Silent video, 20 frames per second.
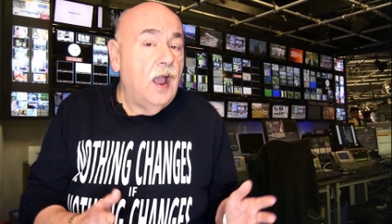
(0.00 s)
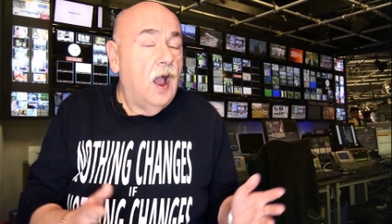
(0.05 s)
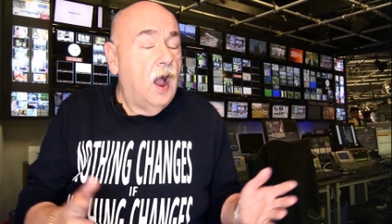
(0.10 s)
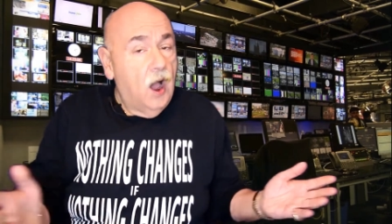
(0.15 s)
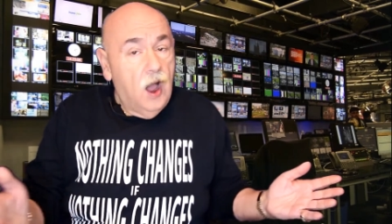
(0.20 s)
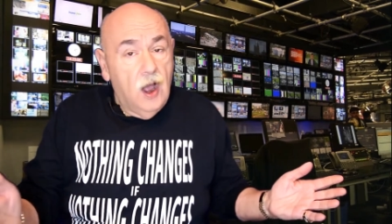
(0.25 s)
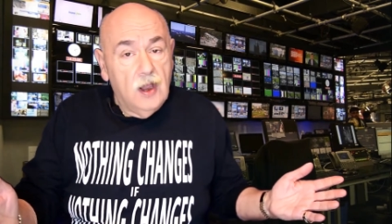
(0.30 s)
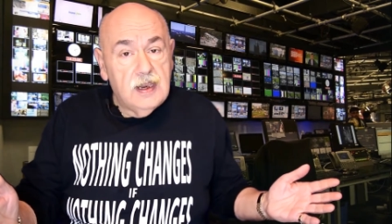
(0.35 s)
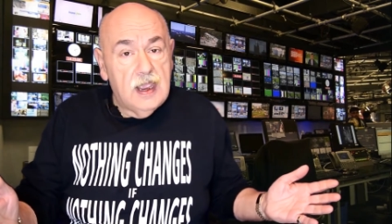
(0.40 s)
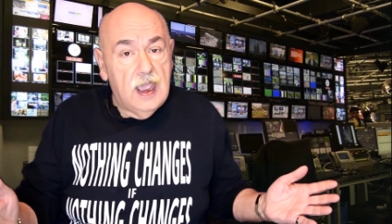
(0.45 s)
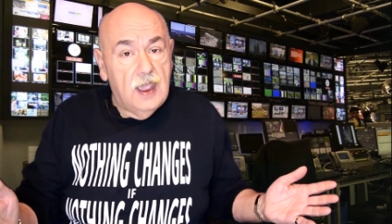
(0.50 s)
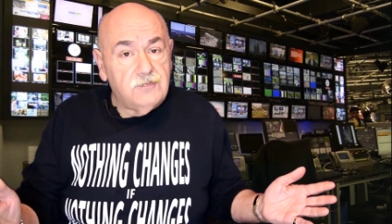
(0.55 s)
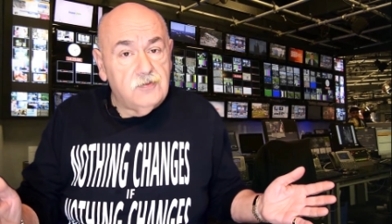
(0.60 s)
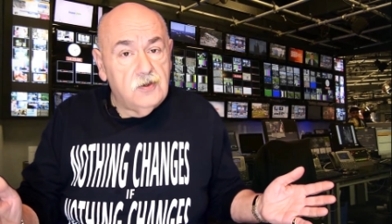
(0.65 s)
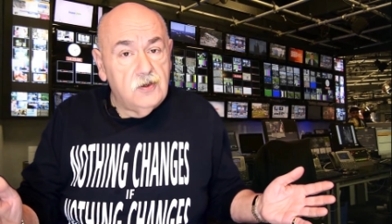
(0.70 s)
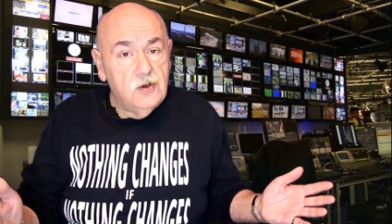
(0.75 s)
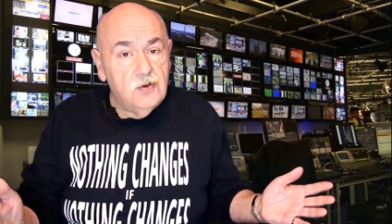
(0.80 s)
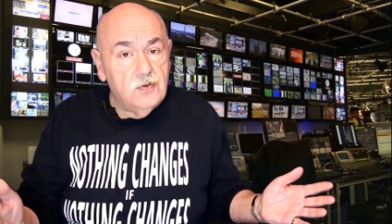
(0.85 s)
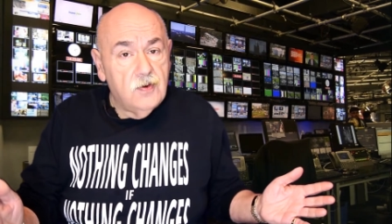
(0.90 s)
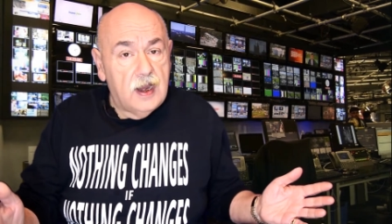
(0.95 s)
All you have to
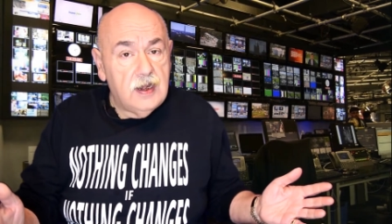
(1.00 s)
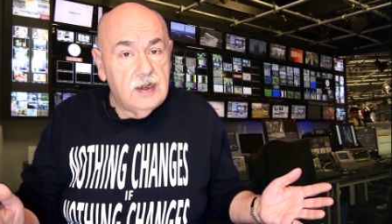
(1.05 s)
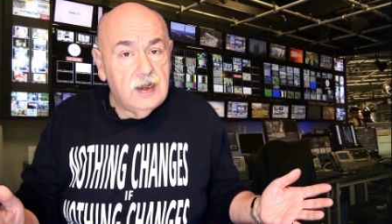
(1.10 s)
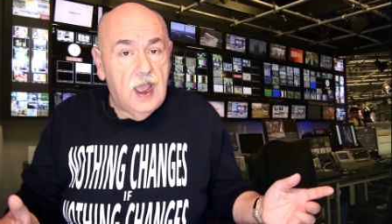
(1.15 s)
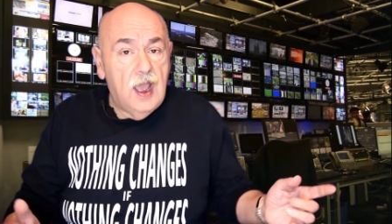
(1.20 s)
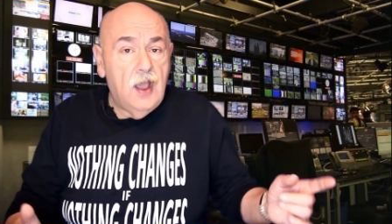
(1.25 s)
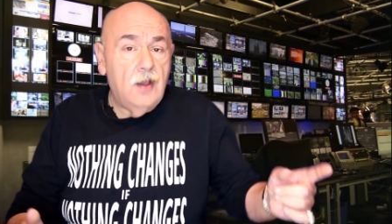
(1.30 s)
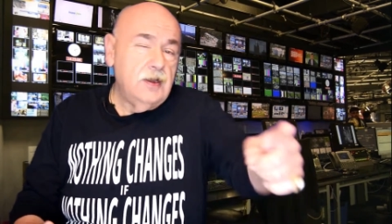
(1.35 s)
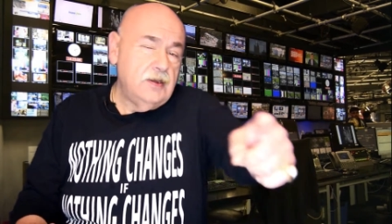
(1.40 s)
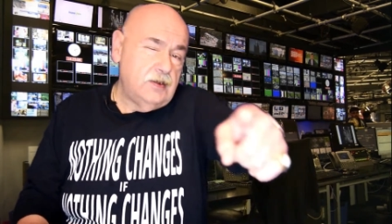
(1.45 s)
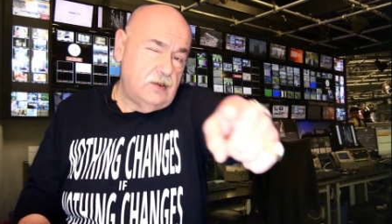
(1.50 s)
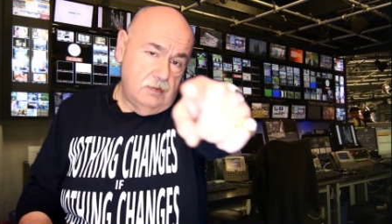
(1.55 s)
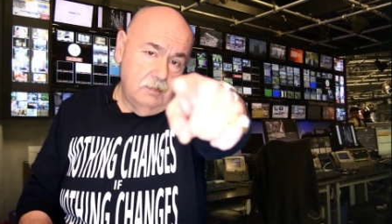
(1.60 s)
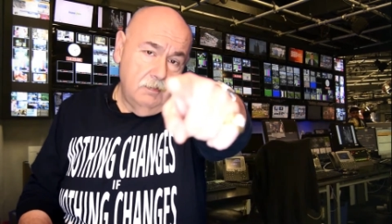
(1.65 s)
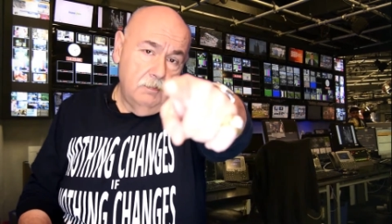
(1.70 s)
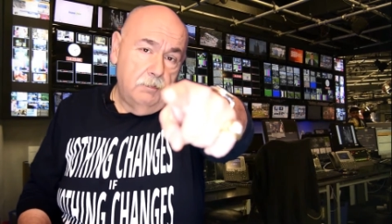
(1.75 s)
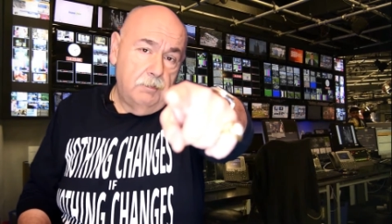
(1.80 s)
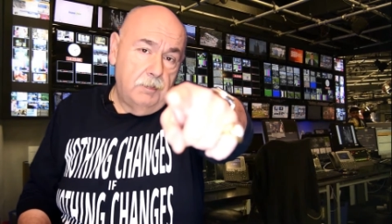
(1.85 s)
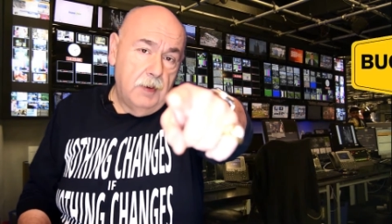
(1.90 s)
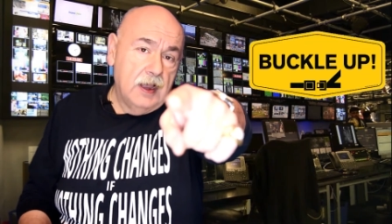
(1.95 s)
do right now is
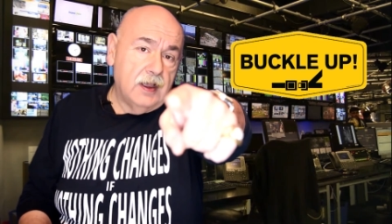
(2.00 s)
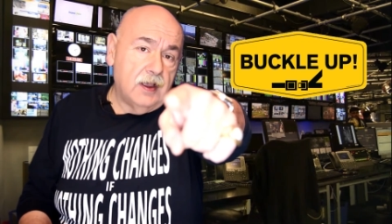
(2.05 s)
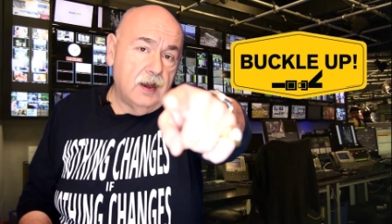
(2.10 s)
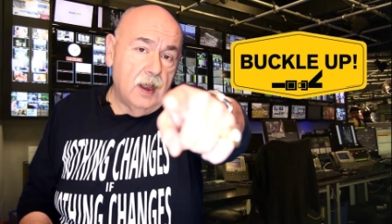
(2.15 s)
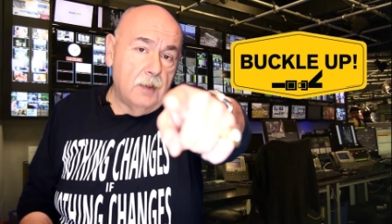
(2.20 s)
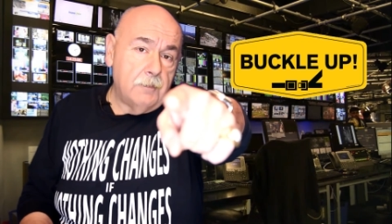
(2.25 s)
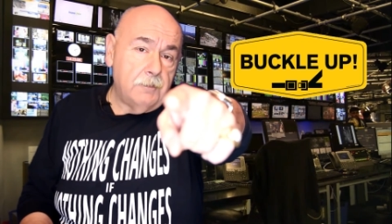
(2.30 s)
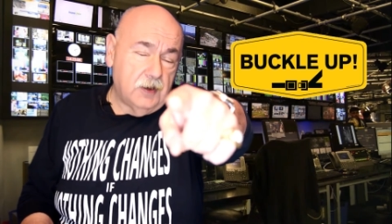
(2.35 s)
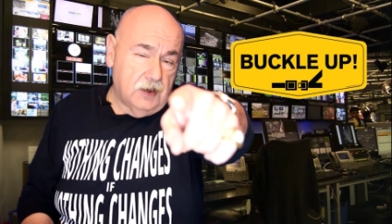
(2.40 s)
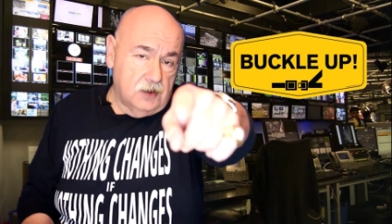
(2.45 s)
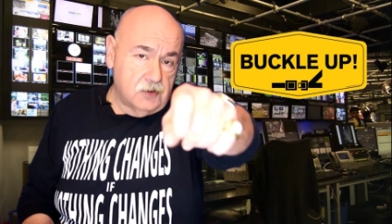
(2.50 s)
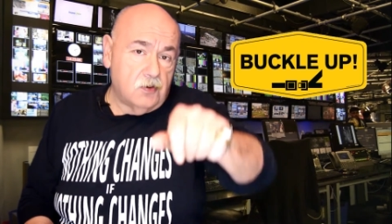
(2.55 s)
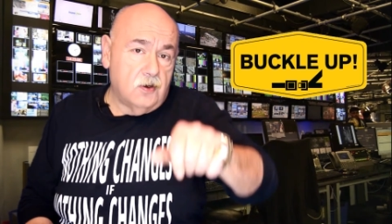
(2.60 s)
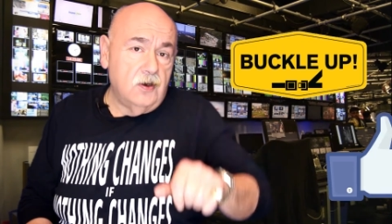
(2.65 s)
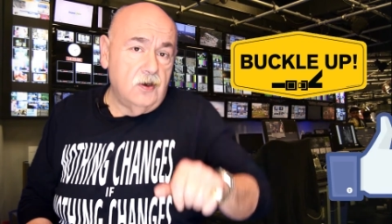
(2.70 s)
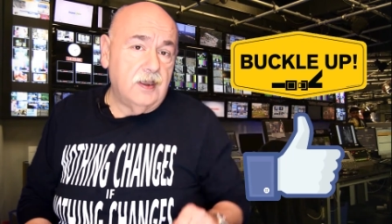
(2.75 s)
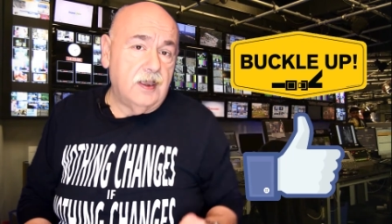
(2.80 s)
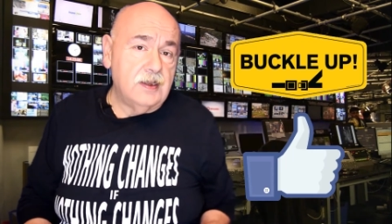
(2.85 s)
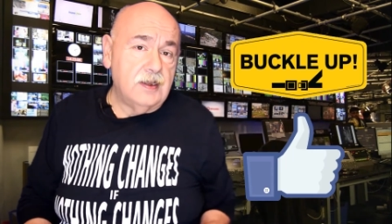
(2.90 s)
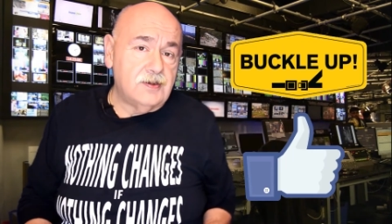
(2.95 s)
buckle up because we're going to get